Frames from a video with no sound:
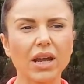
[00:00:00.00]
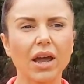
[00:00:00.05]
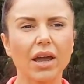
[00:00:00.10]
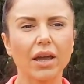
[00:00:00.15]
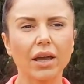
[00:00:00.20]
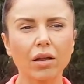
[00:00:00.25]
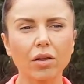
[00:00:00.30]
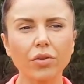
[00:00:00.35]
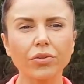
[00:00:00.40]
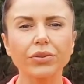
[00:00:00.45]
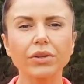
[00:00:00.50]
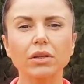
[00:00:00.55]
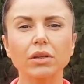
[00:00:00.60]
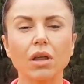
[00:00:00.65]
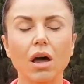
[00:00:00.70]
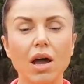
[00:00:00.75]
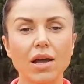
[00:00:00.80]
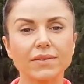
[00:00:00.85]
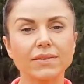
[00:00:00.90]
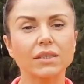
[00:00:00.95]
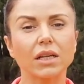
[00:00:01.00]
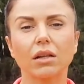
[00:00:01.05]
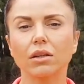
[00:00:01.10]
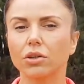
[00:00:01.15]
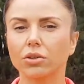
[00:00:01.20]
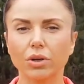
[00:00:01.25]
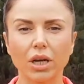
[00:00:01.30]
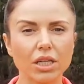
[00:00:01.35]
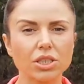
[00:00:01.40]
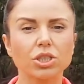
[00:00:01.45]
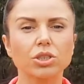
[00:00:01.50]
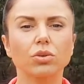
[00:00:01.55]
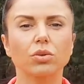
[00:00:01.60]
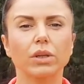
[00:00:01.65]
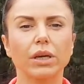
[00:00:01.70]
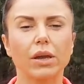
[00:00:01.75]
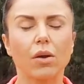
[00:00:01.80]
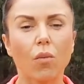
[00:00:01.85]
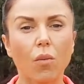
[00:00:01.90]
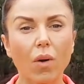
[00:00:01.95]
a healthy lifestyle
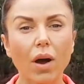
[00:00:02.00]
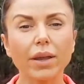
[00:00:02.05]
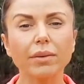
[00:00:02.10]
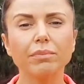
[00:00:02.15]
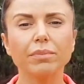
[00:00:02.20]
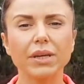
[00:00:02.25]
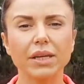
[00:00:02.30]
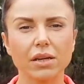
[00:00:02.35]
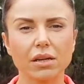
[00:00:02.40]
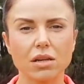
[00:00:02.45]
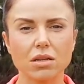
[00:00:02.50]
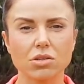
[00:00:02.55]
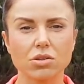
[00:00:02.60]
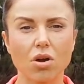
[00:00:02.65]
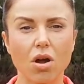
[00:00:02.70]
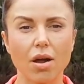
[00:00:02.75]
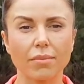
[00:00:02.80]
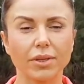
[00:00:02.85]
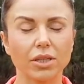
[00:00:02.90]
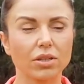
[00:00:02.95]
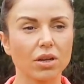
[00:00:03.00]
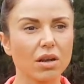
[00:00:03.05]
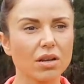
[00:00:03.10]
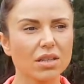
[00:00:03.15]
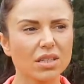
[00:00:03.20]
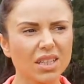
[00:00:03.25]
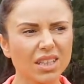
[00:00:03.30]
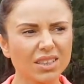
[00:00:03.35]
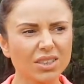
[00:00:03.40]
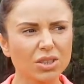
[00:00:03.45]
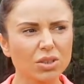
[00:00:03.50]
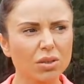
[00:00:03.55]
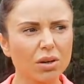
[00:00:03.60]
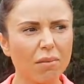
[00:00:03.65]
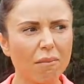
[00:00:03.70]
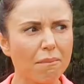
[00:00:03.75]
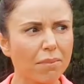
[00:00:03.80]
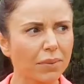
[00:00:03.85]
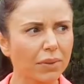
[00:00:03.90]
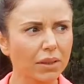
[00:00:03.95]
gradually, one bit at a time. You don't need to
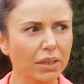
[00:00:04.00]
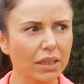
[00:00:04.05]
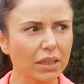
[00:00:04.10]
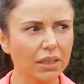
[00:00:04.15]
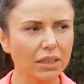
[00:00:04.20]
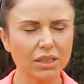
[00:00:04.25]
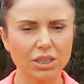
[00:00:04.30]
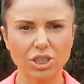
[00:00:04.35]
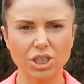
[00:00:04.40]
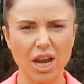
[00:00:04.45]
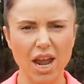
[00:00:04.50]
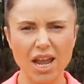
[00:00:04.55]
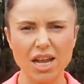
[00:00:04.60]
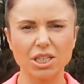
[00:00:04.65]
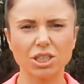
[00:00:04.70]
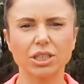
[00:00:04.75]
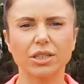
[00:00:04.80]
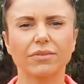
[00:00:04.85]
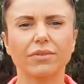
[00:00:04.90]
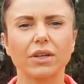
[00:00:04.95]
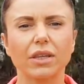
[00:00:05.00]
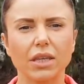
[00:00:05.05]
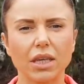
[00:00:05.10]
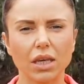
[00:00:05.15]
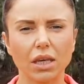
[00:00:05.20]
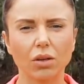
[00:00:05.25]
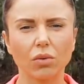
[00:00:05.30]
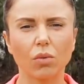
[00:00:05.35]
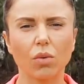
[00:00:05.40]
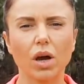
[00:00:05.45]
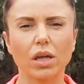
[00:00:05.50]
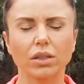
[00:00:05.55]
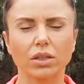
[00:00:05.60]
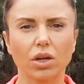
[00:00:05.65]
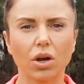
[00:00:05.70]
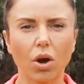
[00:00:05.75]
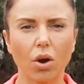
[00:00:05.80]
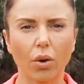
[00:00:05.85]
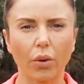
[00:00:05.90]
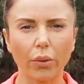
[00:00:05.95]
completely change everything in one
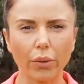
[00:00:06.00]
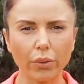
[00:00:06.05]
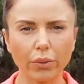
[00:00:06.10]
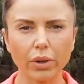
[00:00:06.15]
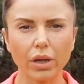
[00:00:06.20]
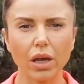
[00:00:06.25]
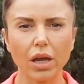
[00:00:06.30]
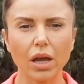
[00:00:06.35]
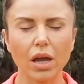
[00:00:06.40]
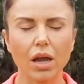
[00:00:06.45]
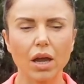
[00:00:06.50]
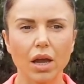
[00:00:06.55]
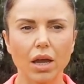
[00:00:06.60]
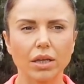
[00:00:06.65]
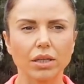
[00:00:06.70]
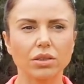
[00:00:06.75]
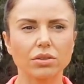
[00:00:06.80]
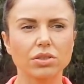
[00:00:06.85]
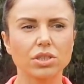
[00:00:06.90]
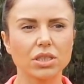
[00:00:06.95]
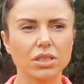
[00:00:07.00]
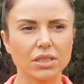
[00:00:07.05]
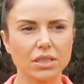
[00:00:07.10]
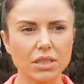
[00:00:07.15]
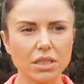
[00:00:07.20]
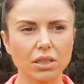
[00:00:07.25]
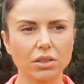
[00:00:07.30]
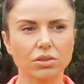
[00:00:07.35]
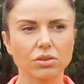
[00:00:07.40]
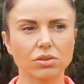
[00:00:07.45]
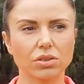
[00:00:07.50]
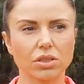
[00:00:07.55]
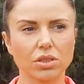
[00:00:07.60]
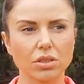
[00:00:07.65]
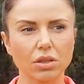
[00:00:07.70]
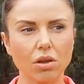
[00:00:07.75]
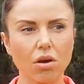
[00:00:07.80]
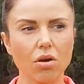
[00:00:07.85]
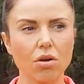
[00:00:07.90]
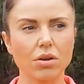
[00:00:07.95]
go. You just need to
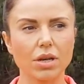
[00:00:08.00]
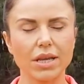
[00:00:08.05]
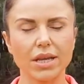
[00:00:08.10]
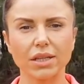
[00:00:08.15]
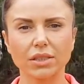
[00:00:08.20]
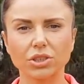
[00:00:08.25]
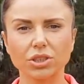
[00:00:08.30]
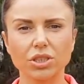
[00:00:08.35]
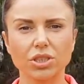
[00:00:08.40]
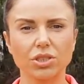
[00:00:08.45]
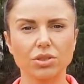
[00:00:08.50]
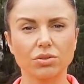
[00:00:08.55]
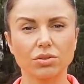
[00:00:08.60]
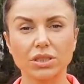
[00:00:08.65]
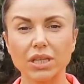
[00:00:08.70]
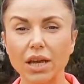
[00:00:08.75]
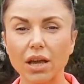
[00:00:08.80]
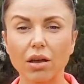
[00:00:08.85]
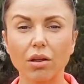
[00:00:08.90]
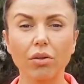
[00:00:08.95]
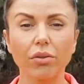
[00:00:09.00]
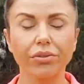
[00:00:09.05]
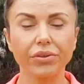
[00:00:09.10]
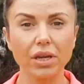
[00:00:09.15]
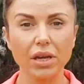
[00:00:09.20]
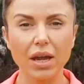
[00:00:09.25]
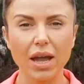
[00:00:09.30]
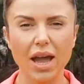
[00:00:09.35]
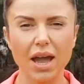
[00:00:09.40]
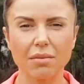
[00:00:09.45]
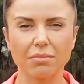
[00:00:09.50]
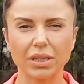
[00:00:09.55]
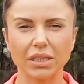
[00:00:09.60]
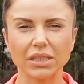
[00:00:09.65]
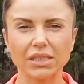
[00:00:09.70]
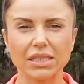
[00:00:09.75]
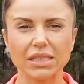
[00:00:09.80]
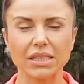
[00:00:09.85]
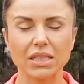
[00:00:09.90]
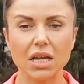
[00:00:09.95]
slowly introduce healthier
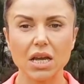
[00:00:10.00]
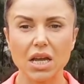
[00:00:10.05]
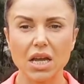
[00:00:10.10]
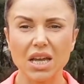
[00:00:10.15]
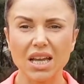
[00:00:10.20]
habits.